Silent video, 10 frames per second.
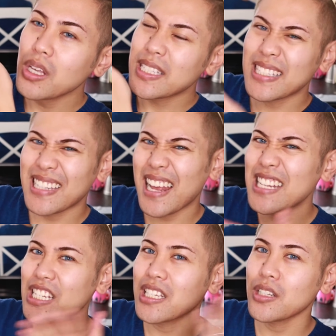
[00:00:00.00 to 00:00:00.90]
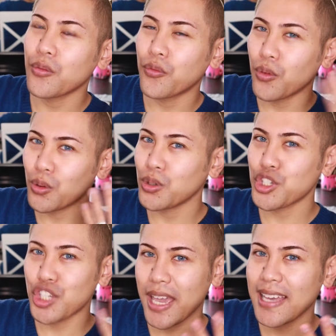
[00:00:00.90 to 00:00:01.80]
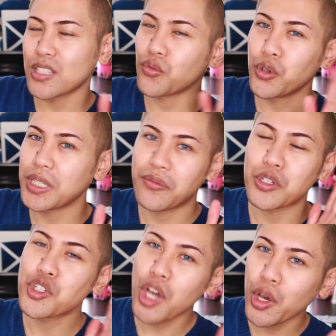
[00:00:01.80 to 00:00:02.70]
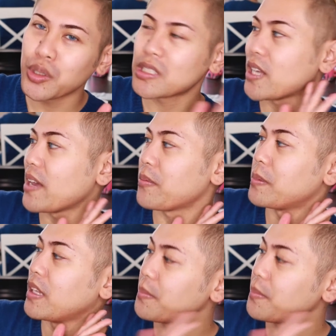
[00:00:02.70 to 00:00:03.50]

standard 4 shades, 4 different tone type of